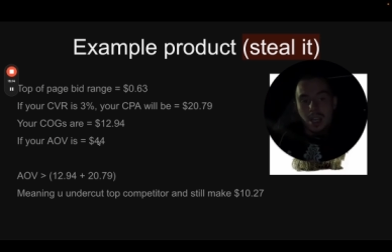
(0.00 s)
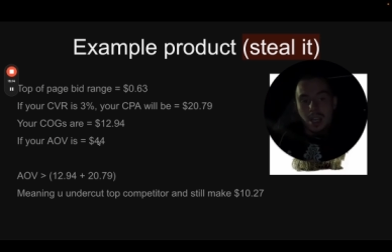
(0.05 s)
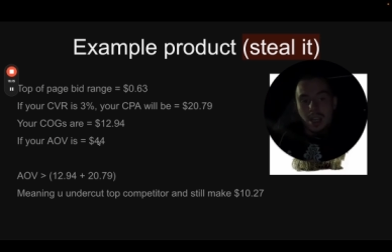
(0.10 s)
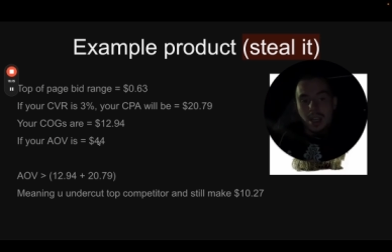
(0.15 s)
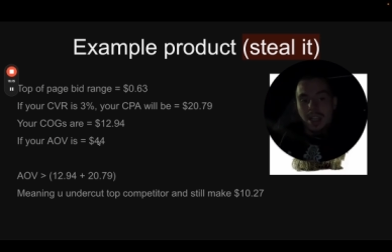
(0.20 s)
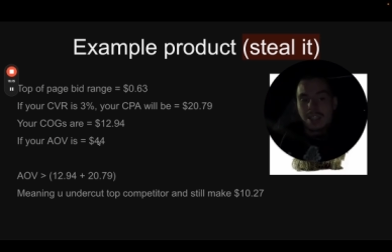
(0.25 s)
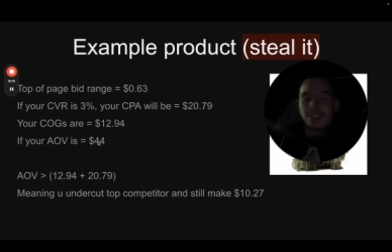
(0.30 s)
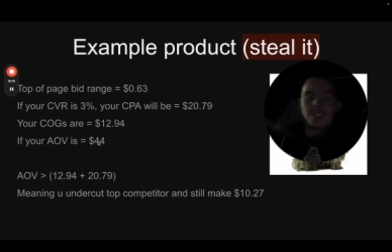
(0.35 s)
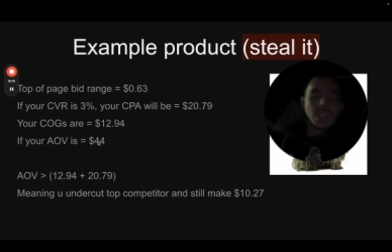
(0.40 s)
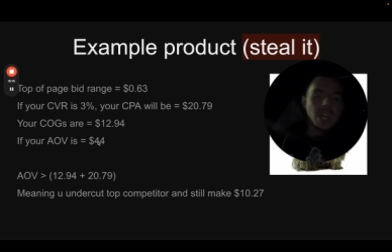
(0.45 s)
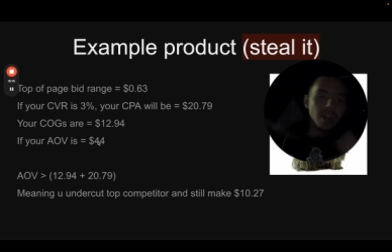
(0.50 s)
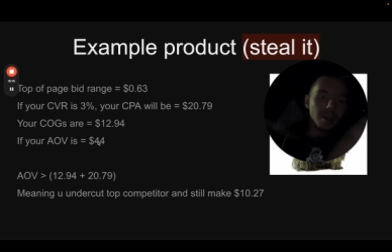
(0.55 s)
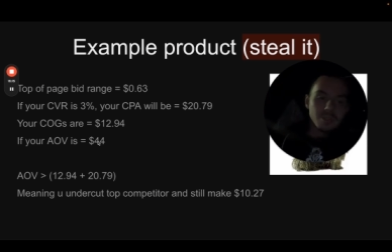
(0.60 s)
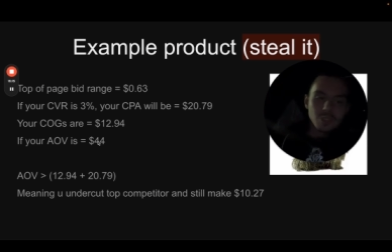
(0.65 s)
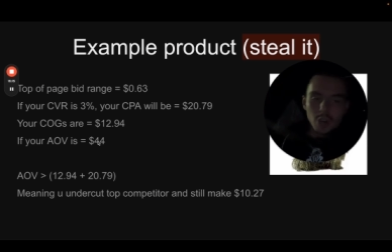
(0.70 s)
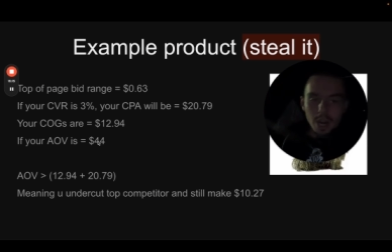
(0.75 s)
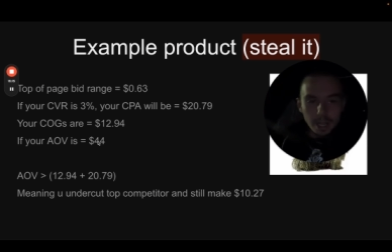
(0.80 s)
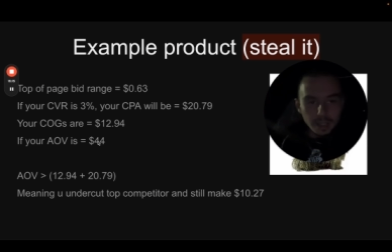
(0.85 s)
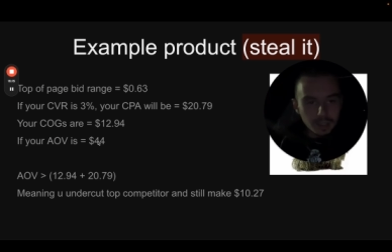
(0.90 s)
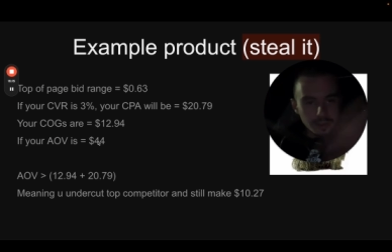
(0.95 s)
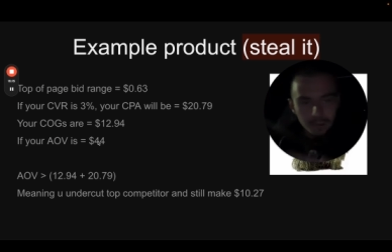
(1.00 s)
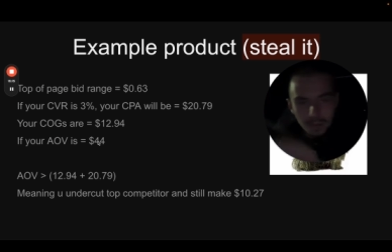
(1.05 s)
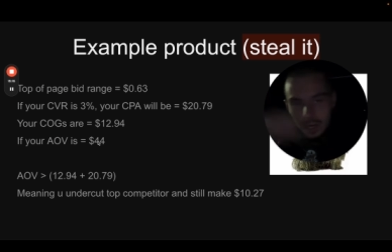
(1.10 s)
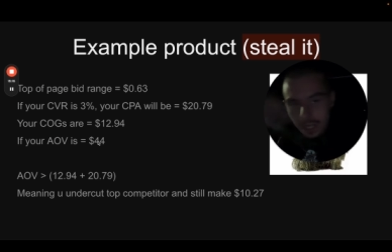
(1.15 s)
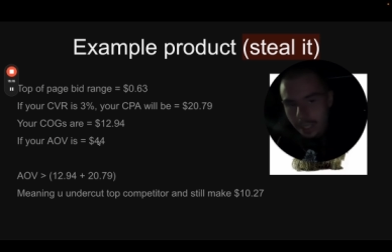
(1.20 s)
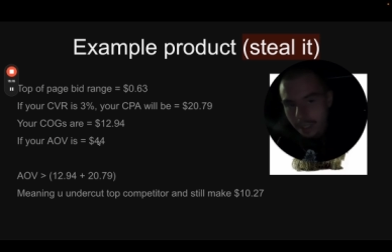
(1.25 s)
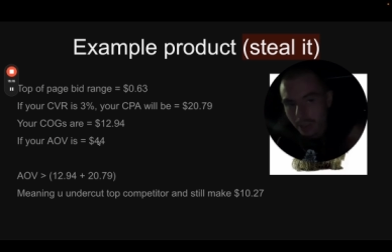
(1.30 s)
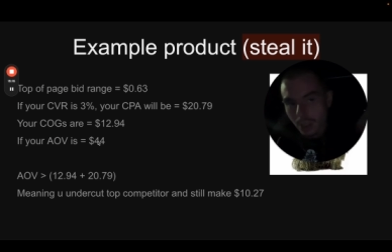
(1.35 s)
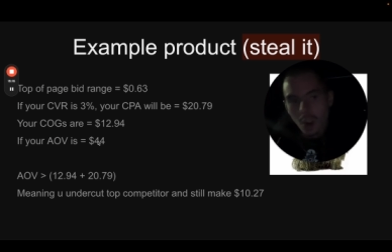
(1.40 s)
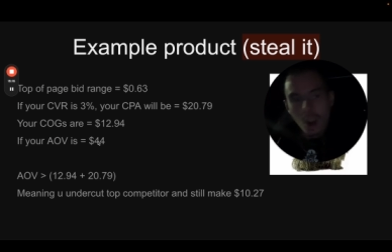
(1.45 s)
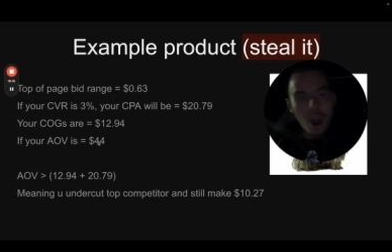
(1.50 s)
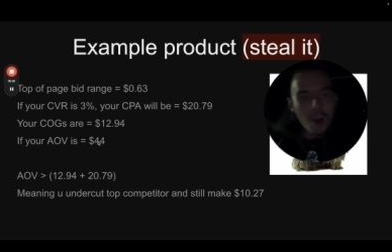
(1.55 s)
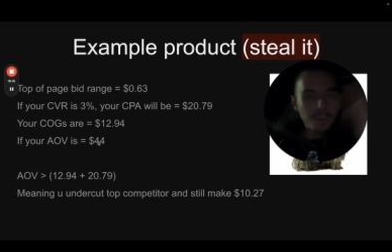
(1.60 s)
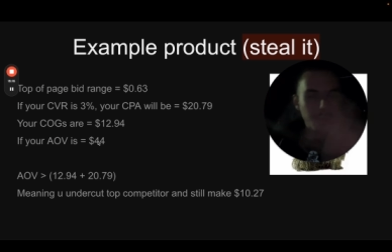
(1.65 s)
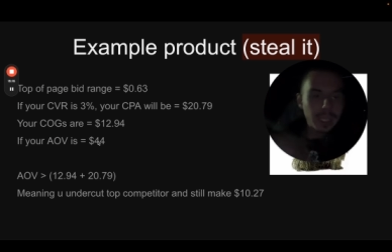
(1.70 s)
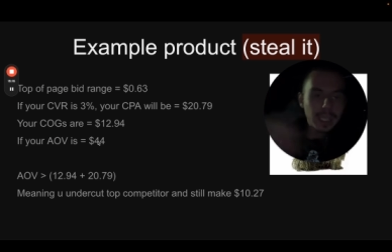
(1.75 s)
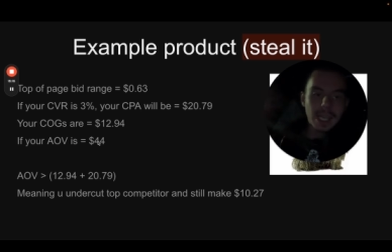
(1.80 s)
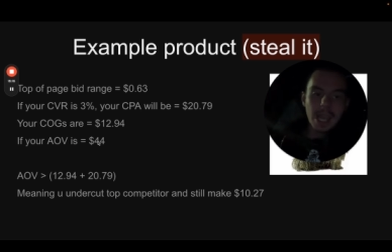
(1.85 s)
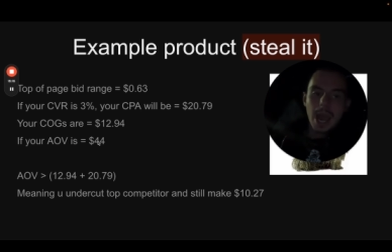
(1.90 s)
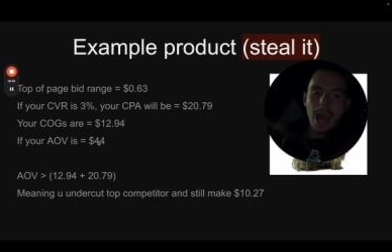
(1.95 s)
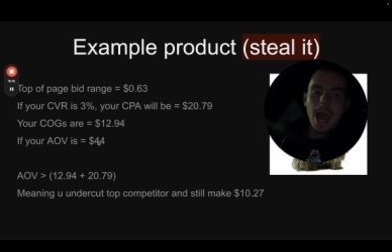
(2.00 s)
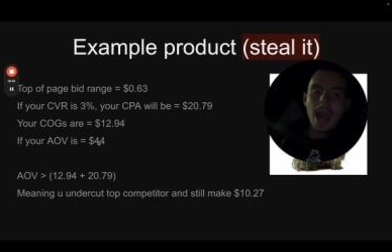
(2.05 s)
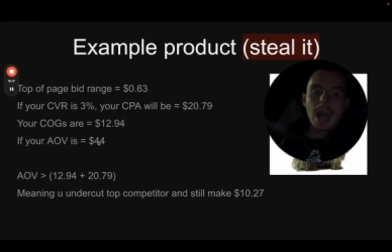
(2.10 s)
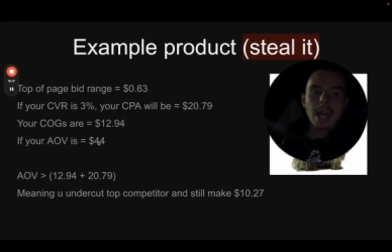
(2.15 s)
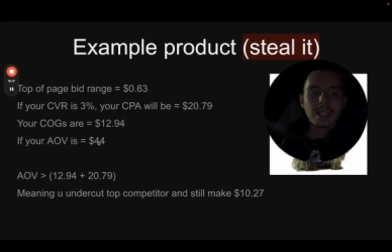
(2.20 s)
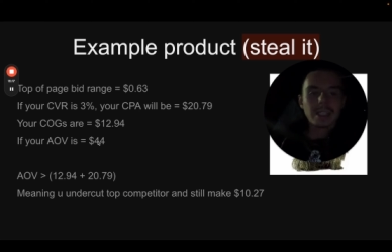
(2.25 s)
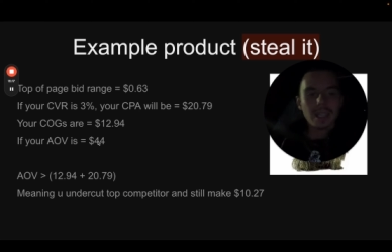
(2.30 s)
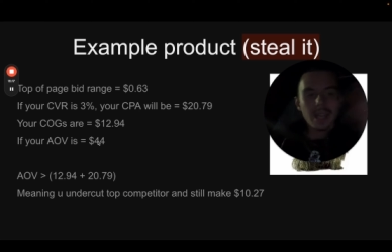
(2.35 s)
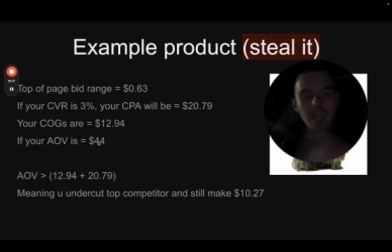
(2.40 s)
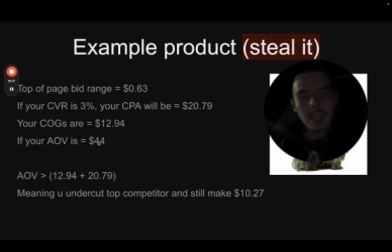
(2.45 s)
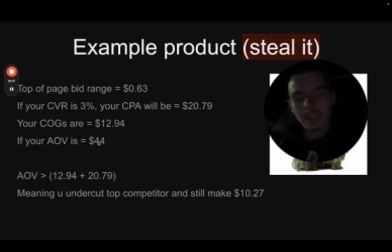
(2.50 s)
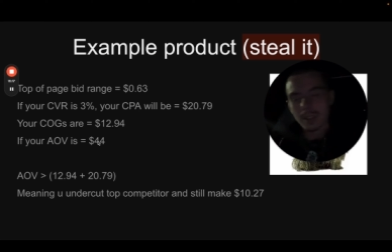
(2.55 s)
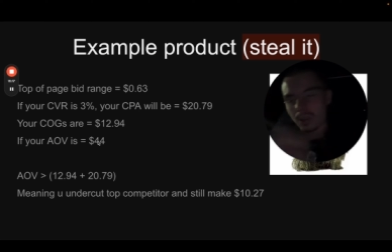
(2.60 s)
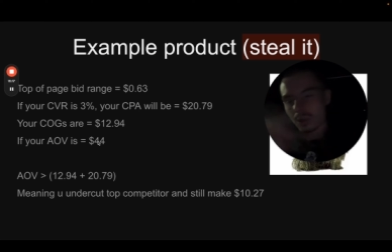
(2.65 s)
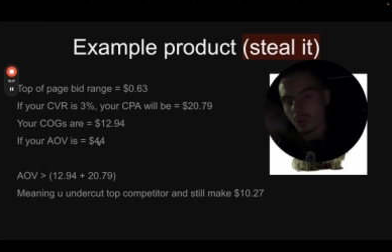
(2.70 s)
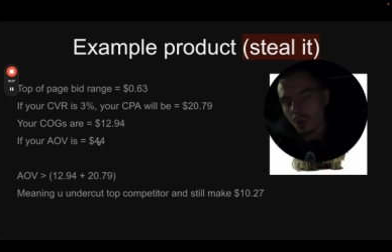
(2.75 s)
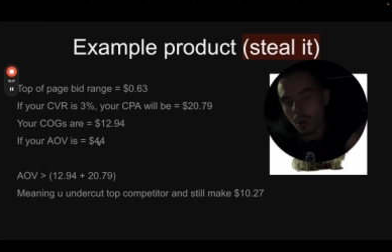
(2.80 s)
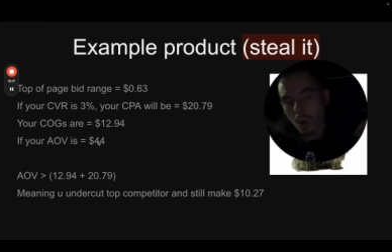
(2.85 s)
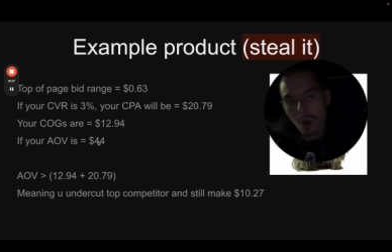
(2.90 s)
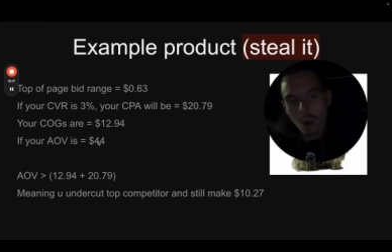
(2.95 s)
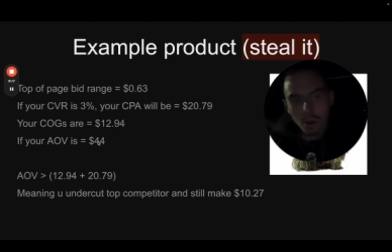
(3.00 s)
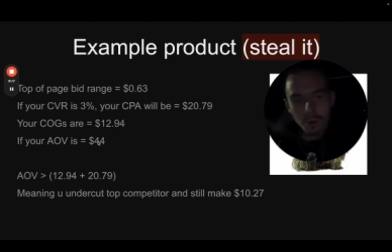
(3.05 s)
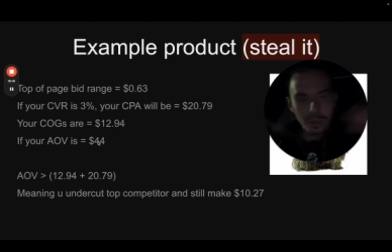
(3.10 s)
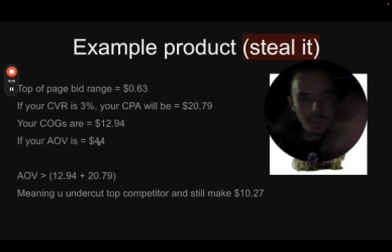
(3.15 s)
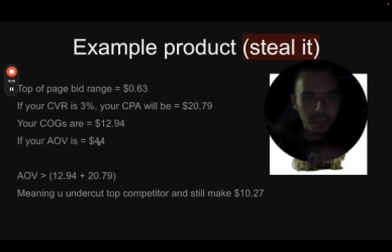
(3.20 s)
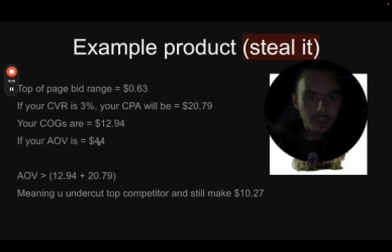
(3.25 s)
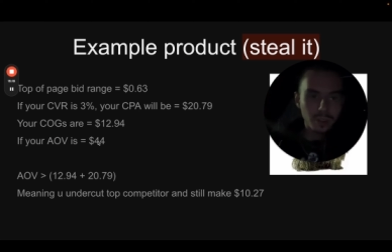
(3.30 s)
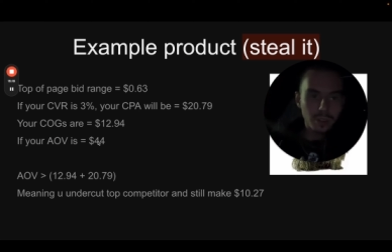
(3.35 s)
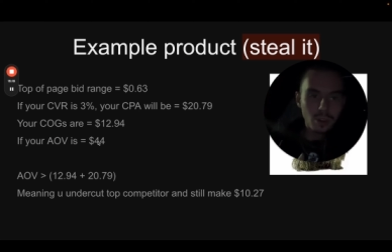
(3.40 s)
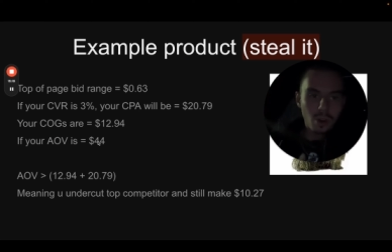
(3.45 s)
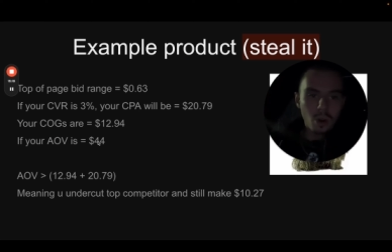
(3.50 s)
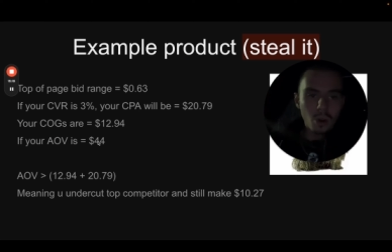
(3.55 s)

instead of trying to fucking copycat and do all this